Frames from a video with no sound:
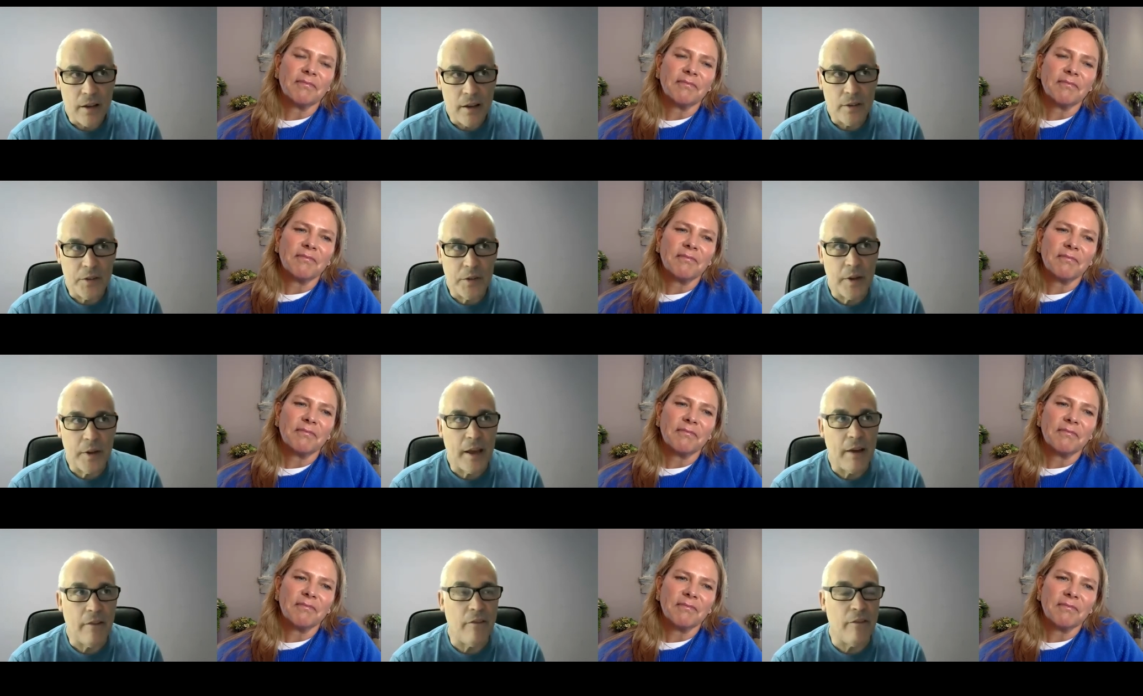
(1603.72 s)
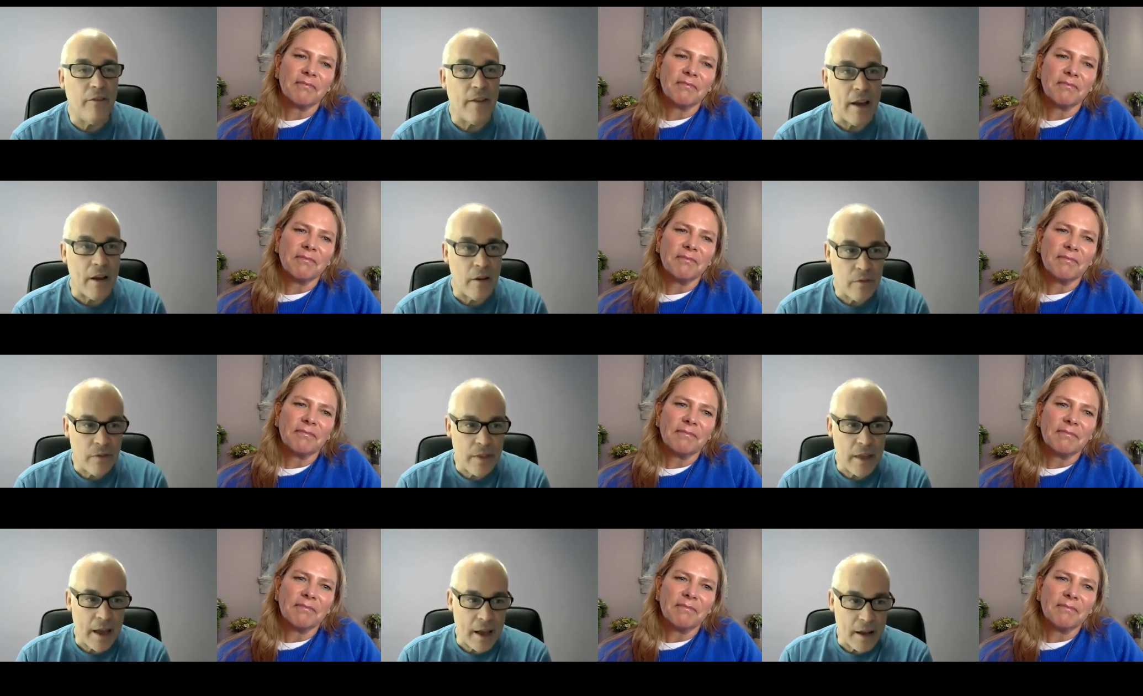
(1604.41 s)
Speaker 1: to have found
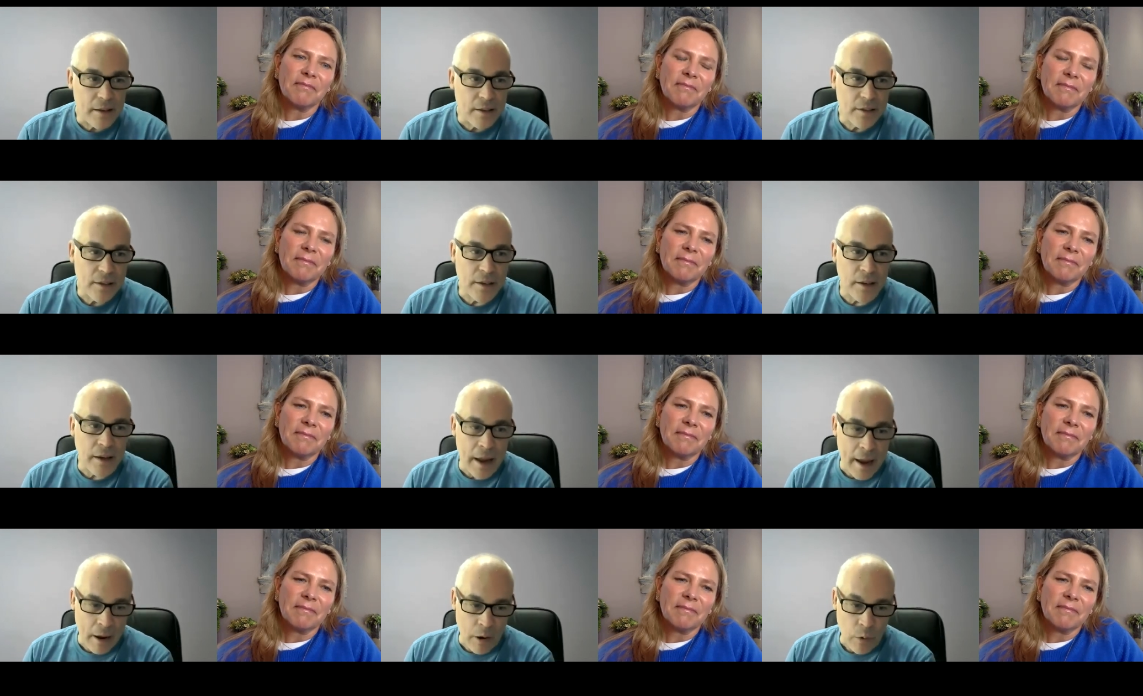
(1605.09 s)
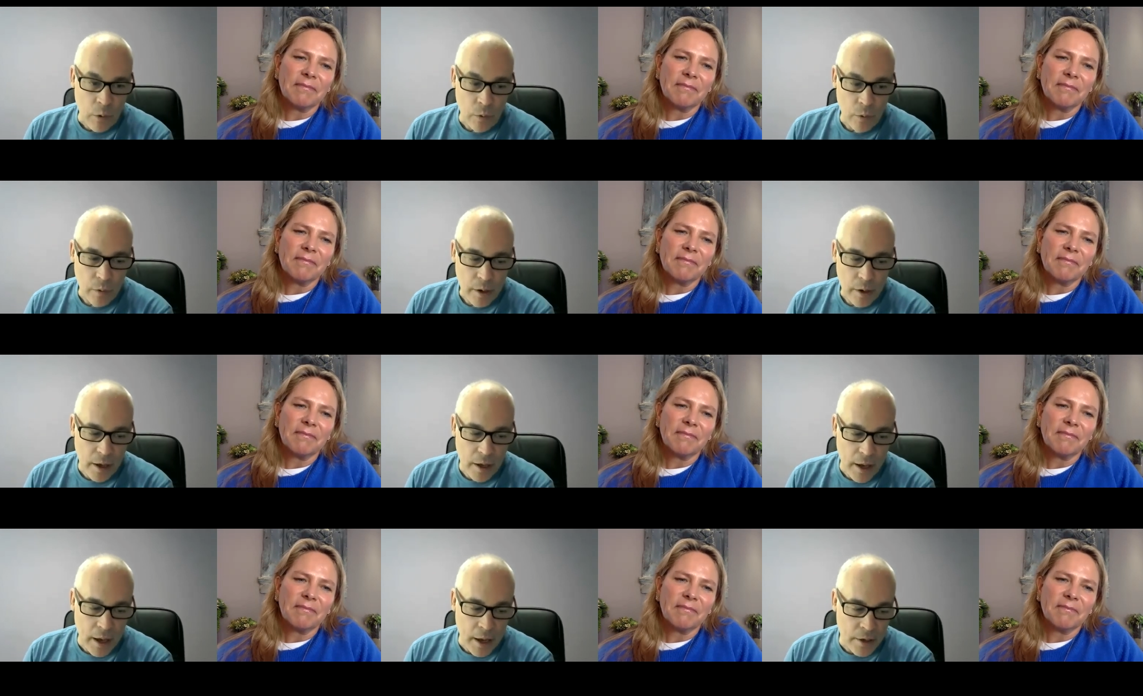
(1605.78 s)
that now
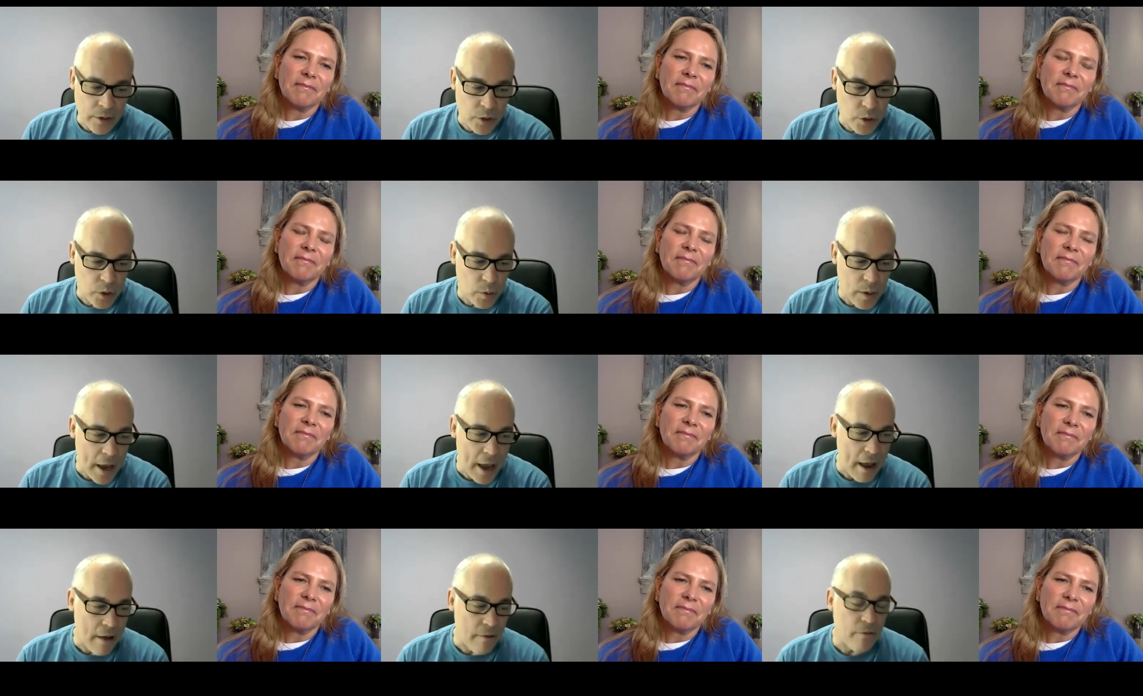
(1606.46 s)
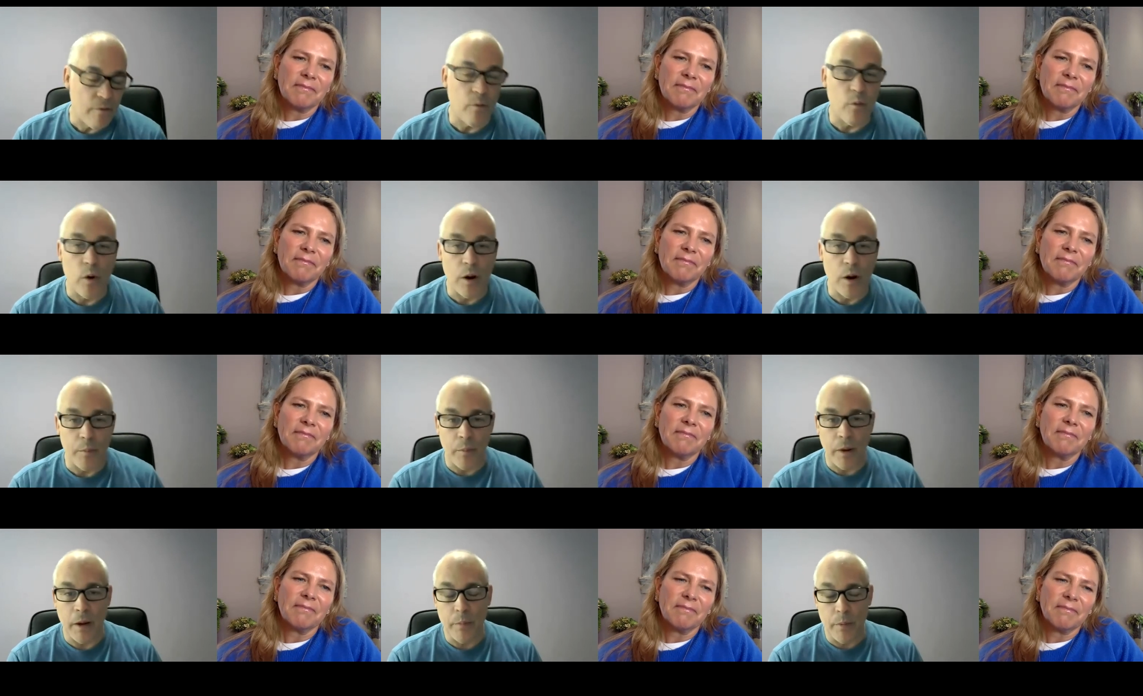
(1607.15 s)
and to have what my
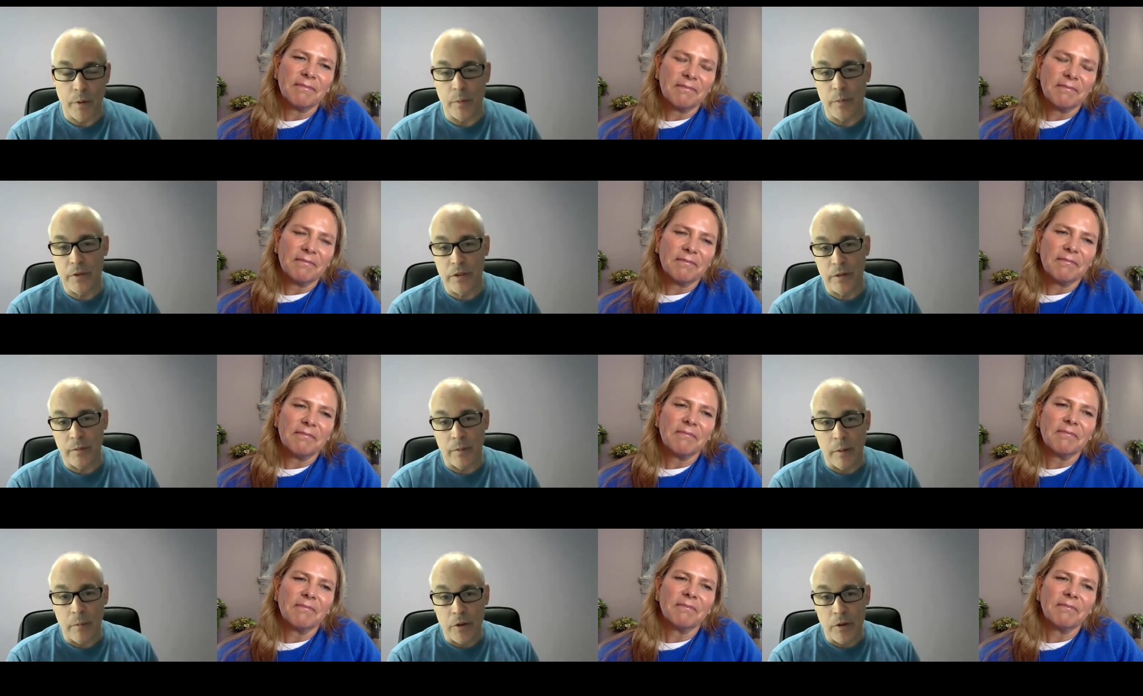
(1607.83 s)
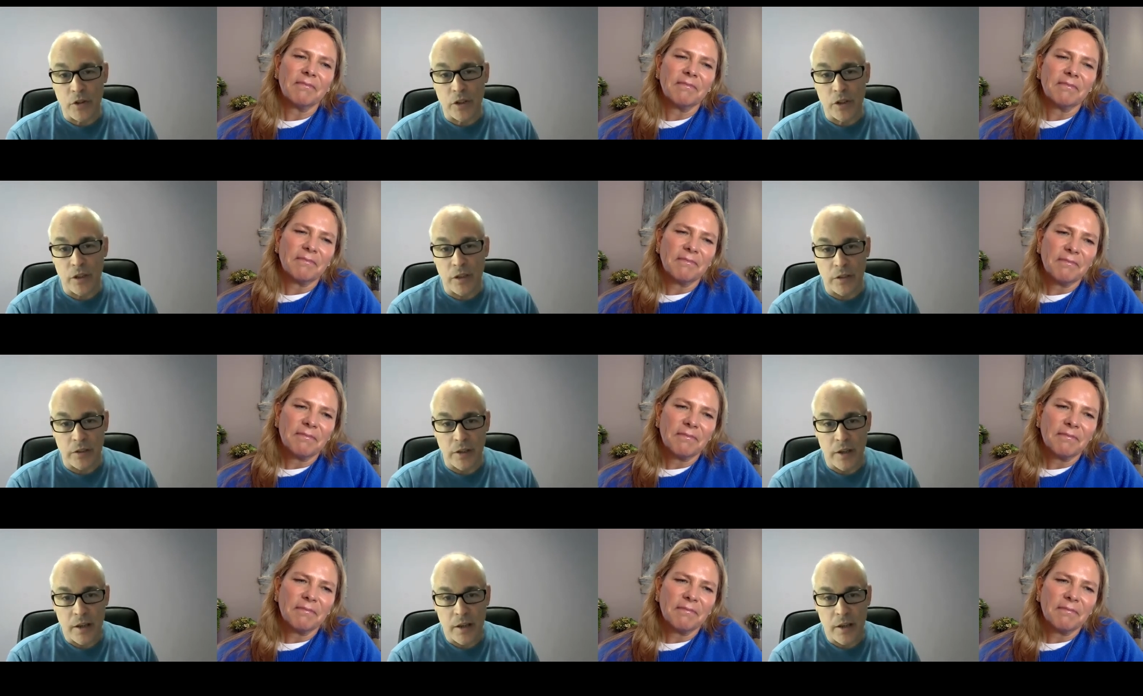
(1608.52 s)
purpose and my mission is